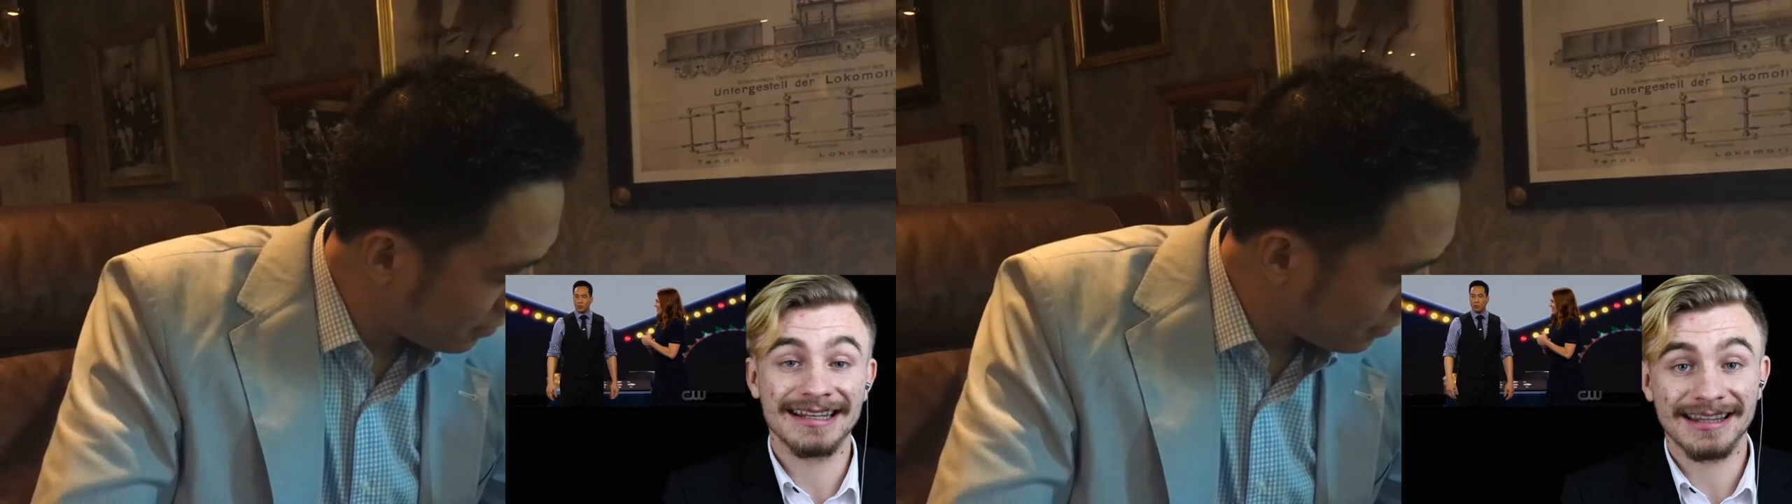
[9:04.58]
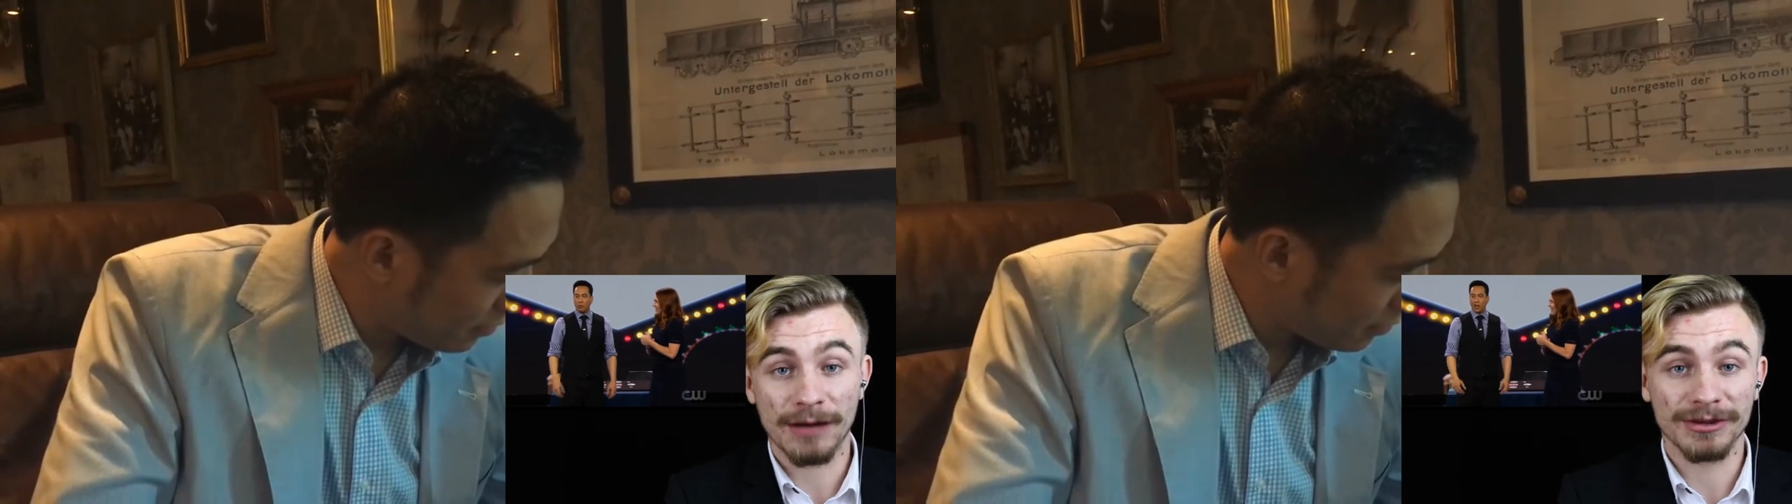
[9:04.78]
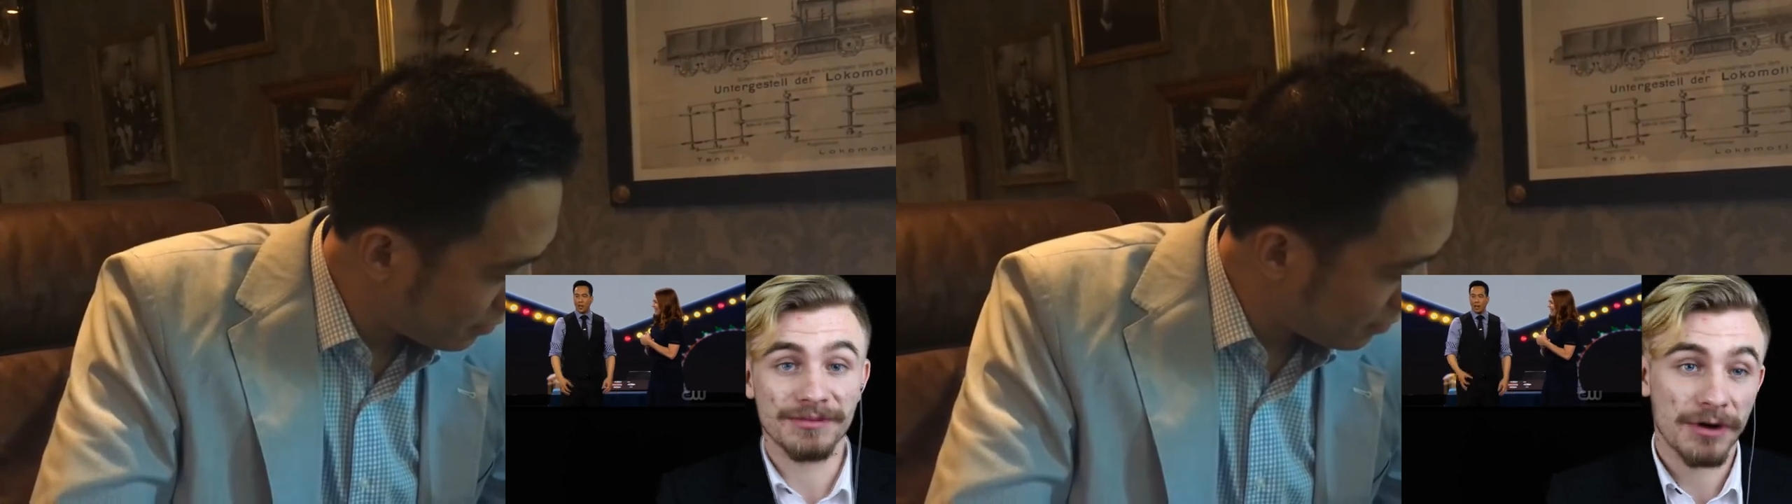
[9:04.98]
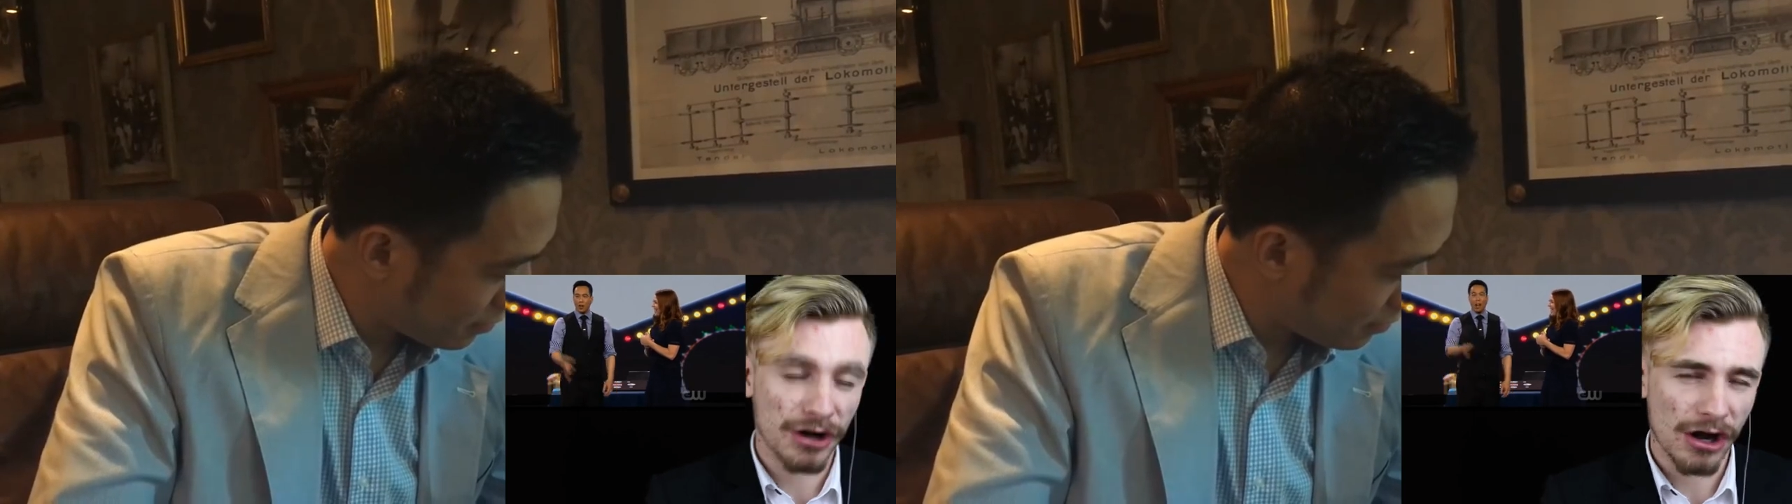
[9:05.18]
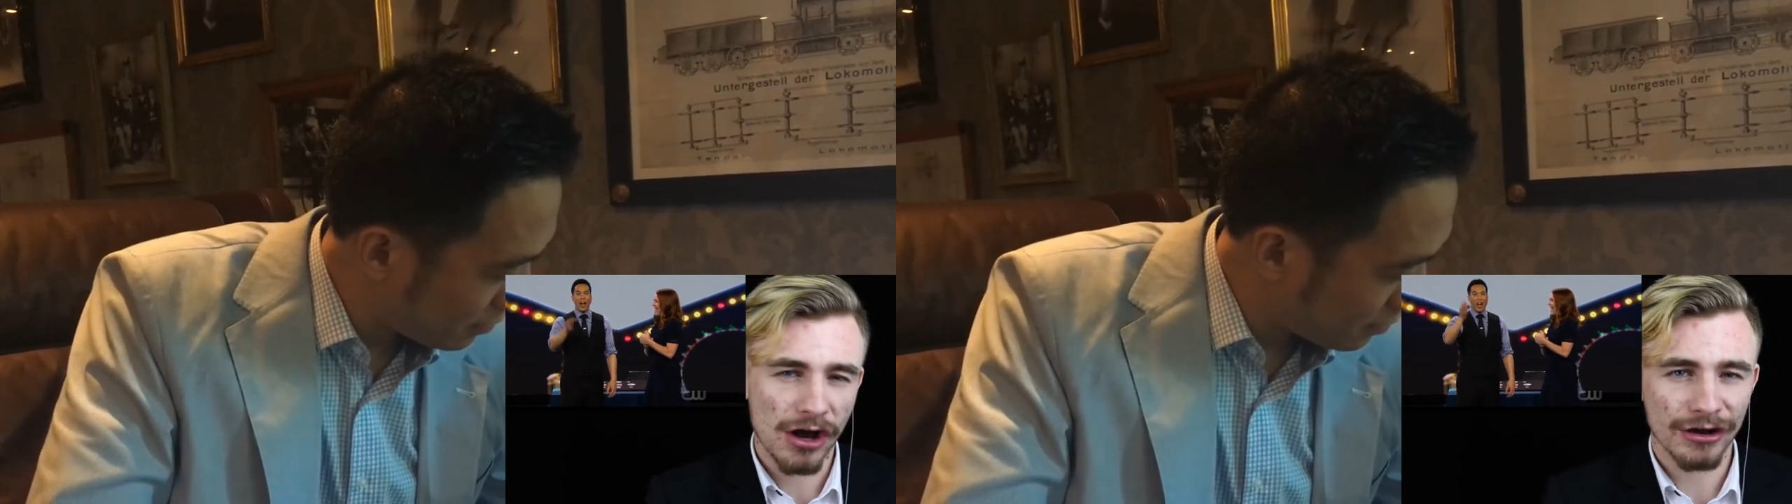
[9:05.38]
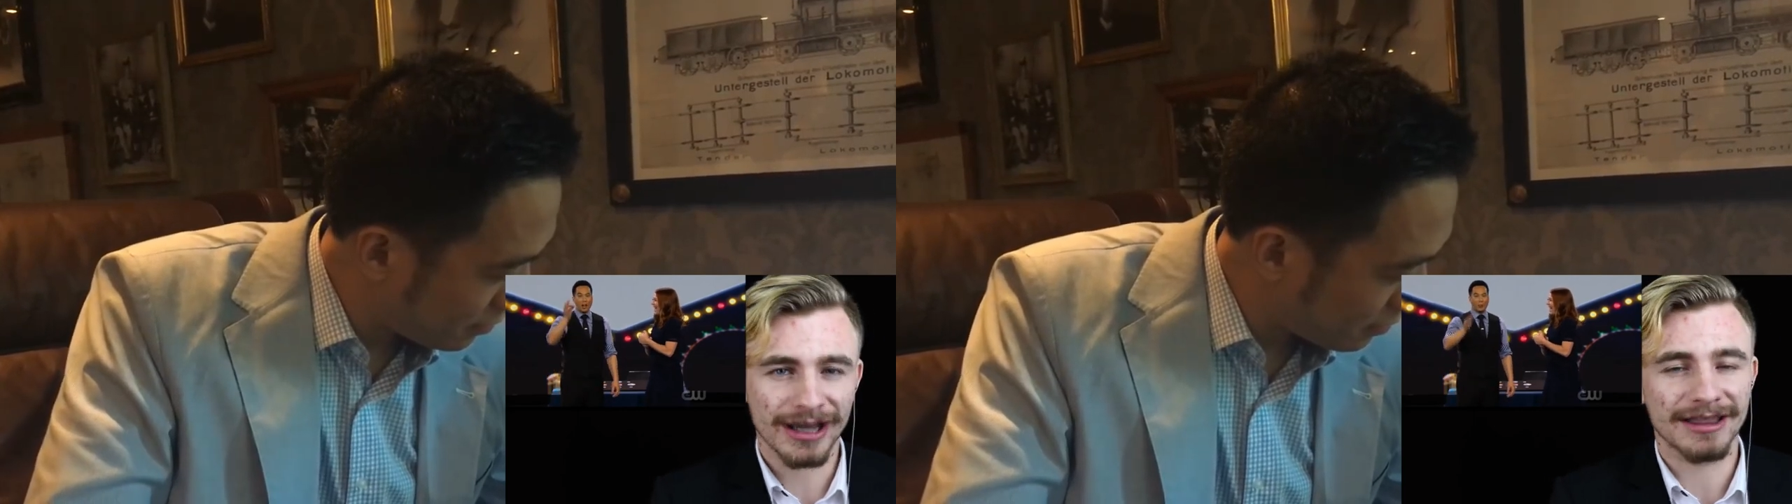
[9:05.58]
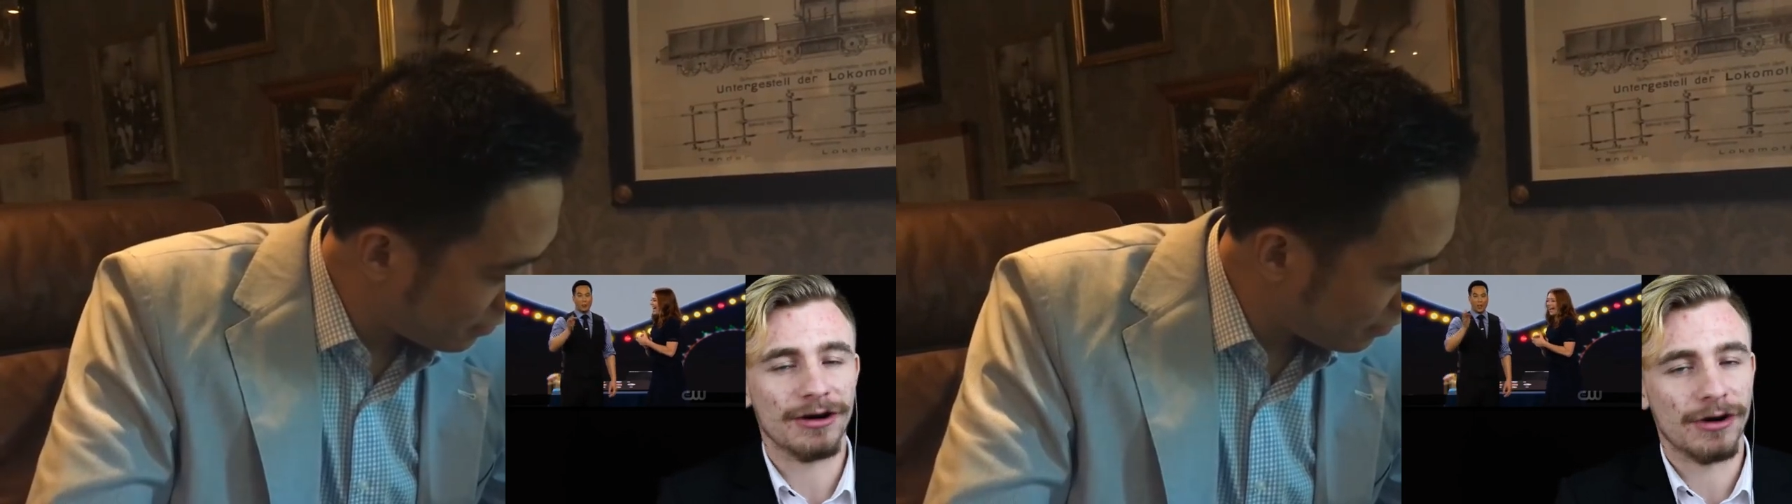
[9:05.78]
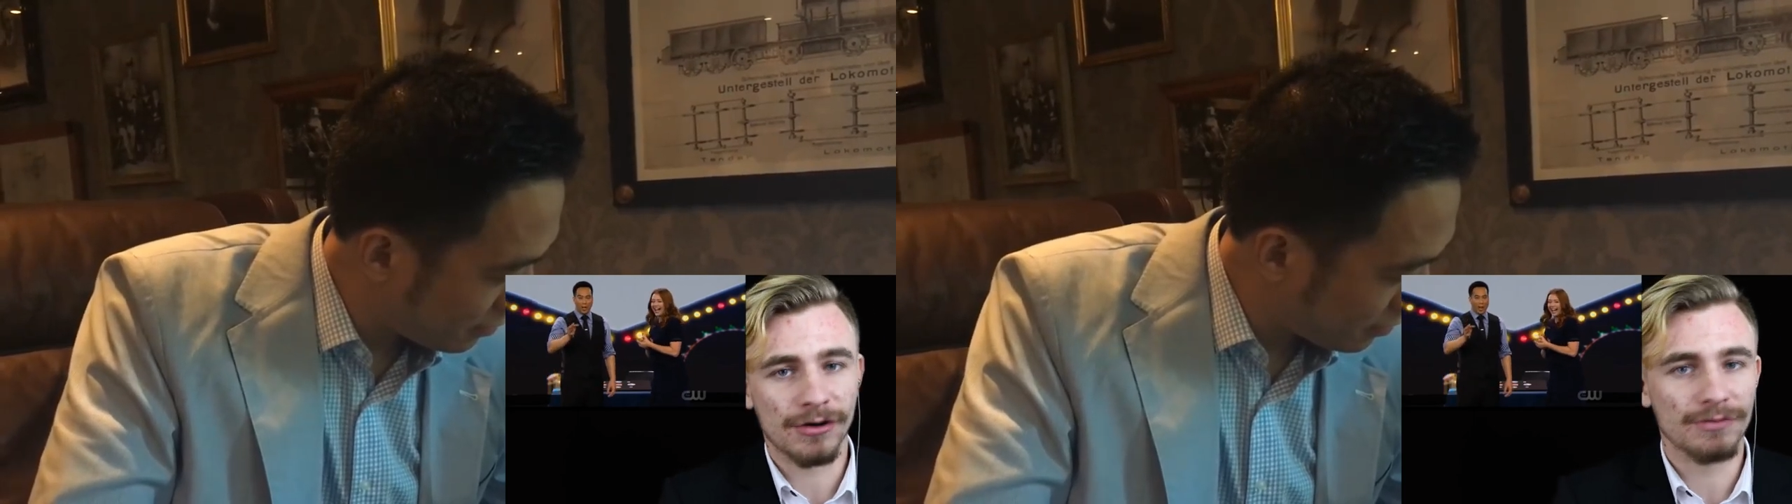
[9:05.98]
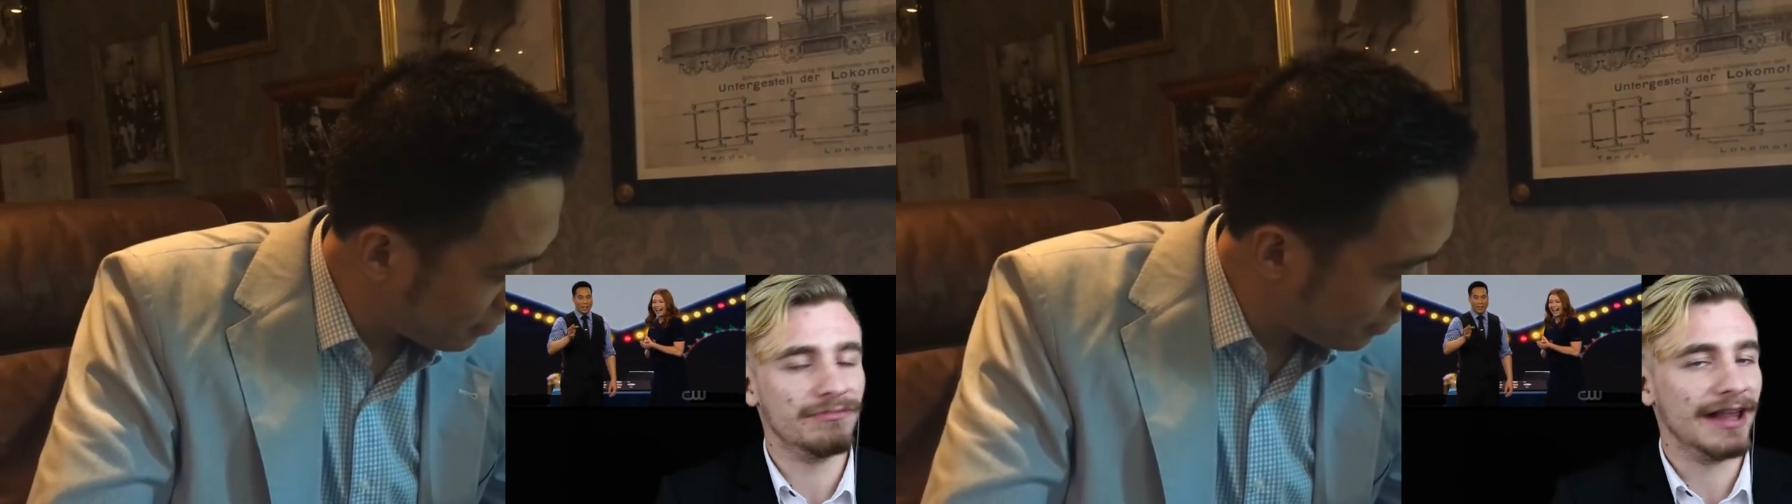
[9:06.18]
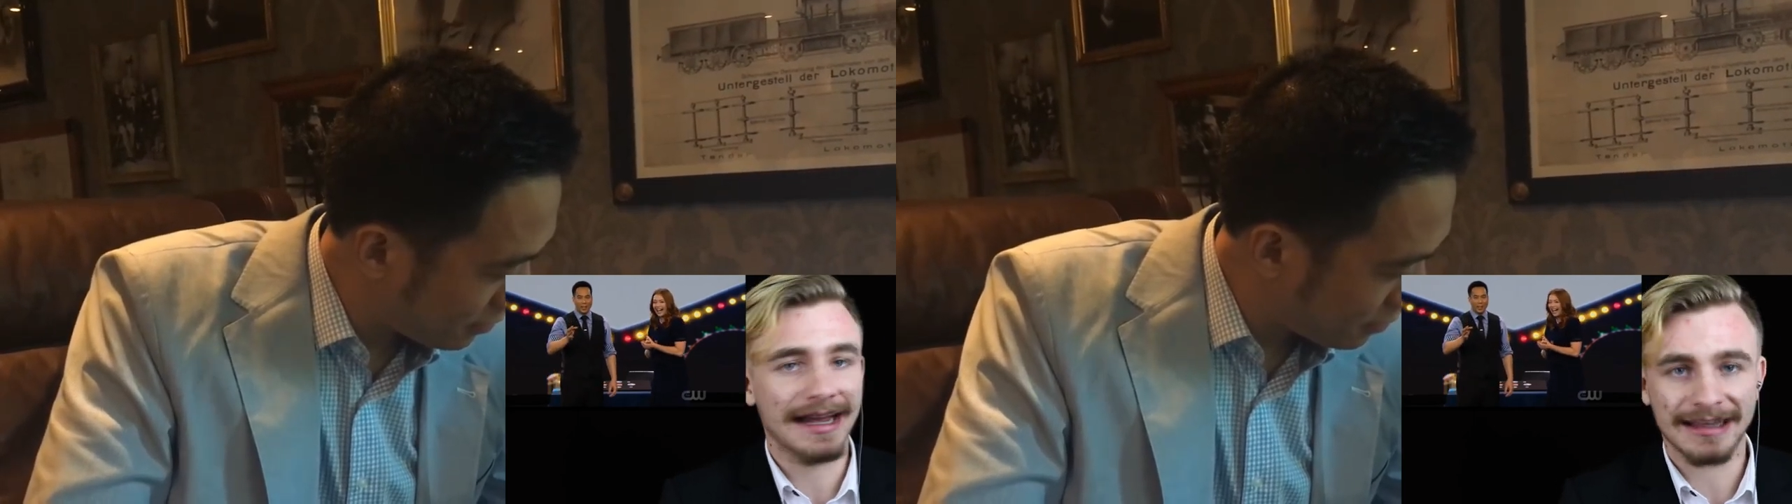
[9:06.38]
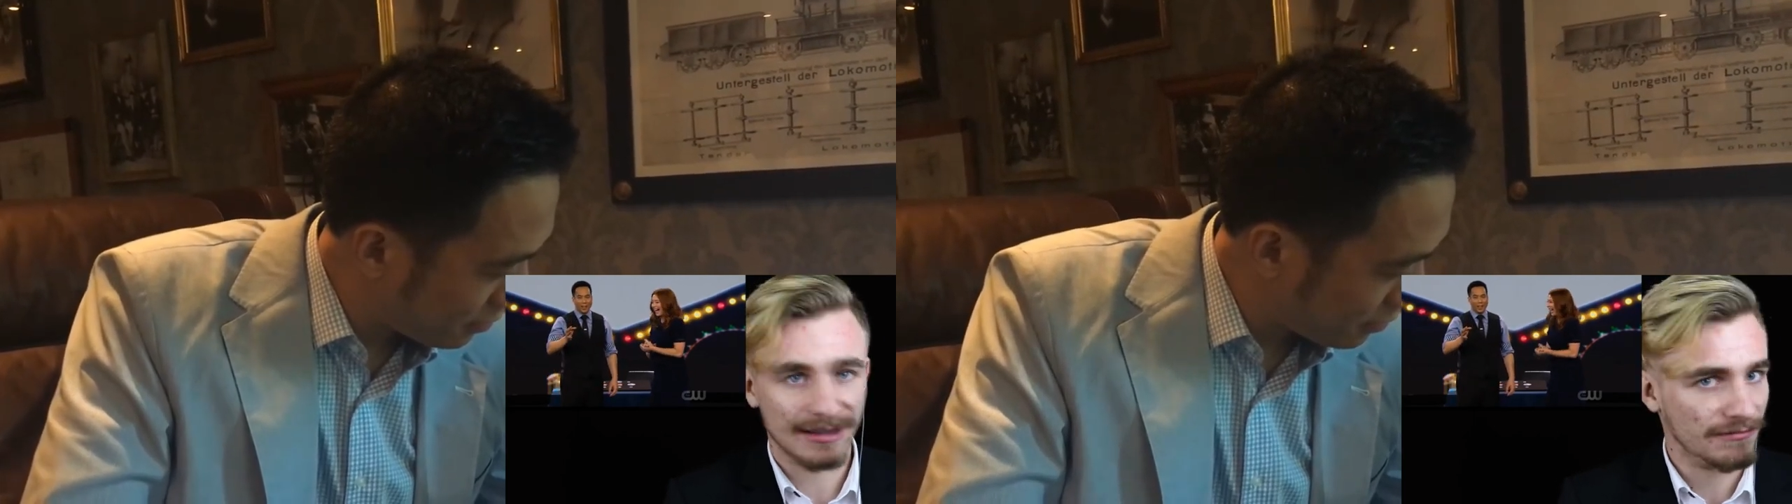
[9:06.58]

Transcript: he did that with the monologue and the whole like